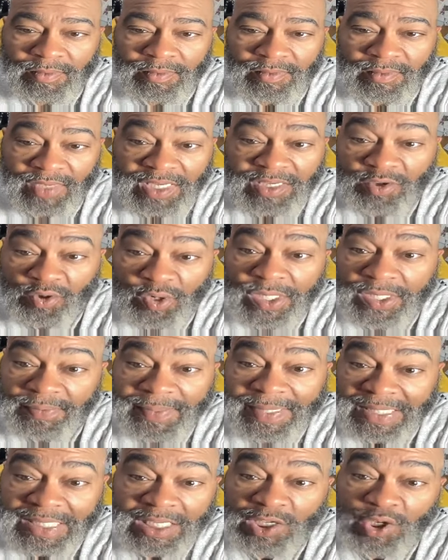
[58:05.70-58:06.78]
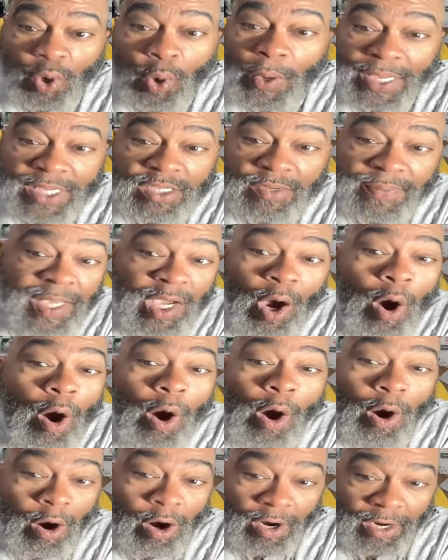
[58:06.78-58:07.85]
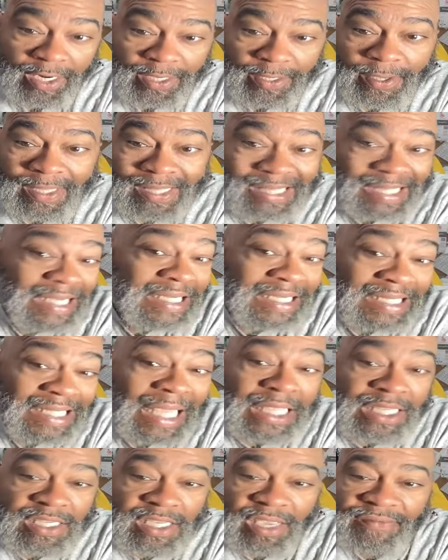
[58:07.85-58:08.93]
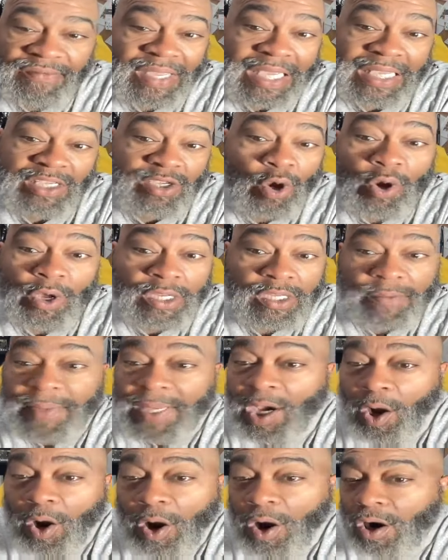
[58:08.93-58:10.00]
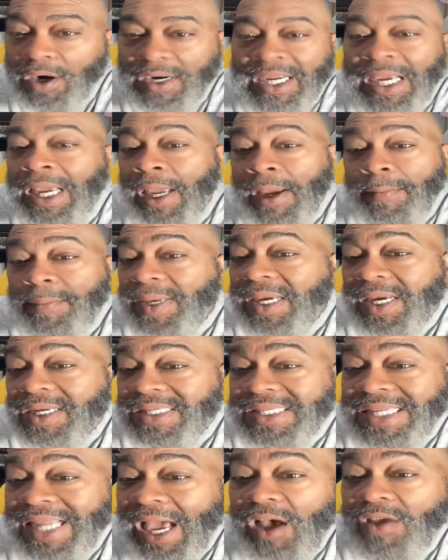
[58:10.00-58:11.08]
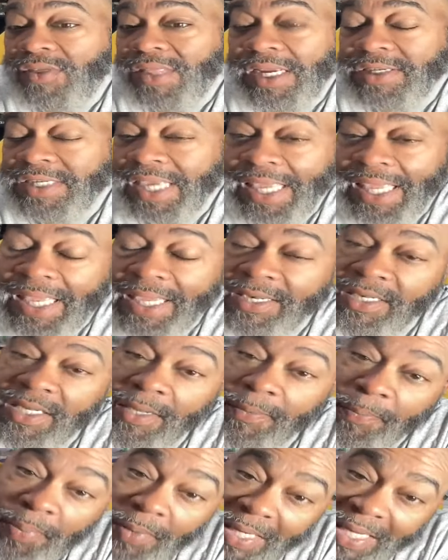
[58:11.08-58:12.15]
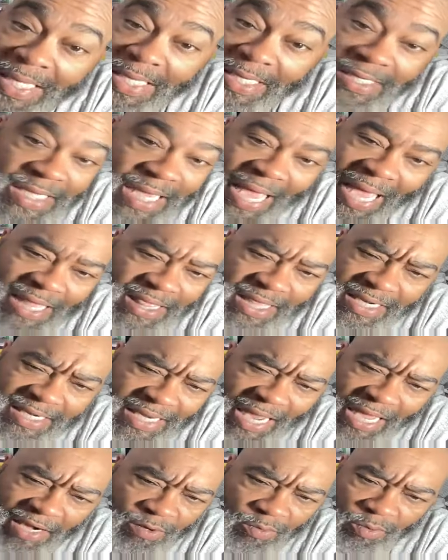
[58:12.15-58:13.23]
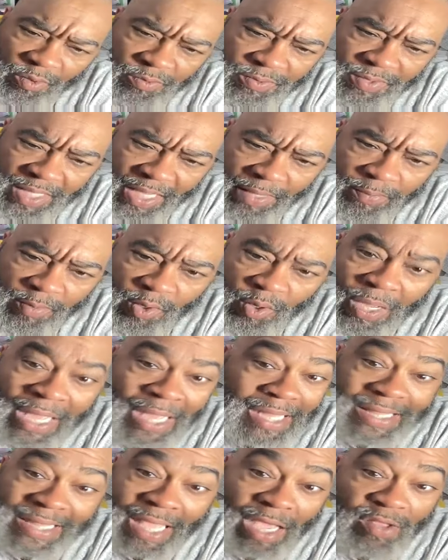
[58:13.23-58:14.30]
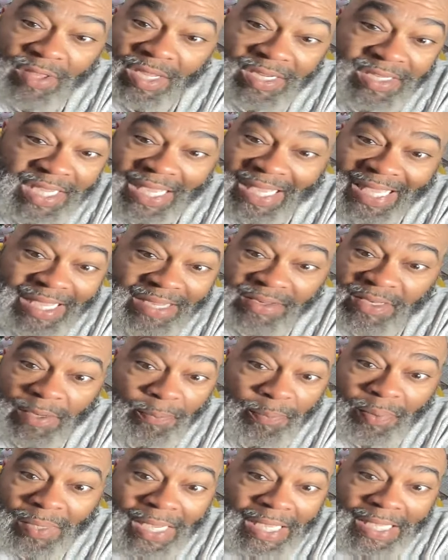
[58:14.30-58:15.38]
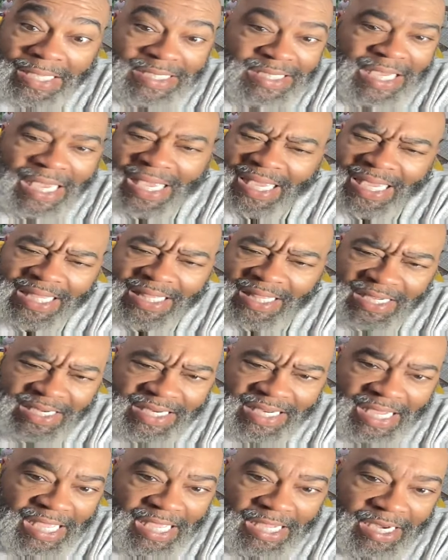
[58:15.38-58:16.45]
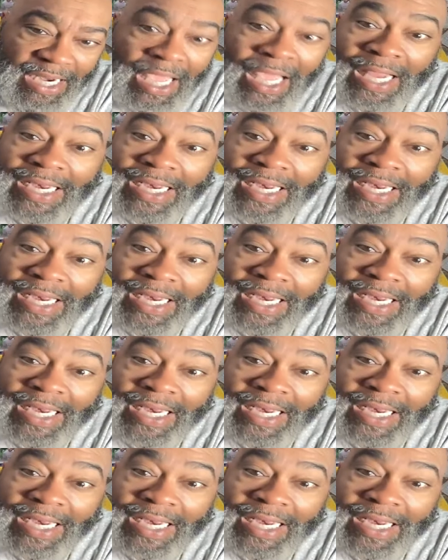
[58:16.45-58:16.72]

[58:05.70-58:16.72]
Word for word: This Christmas is going to be hard this Thanksgiving is going to be hard because now there's an empty place at the dining room table. Now there's an empty place in the den.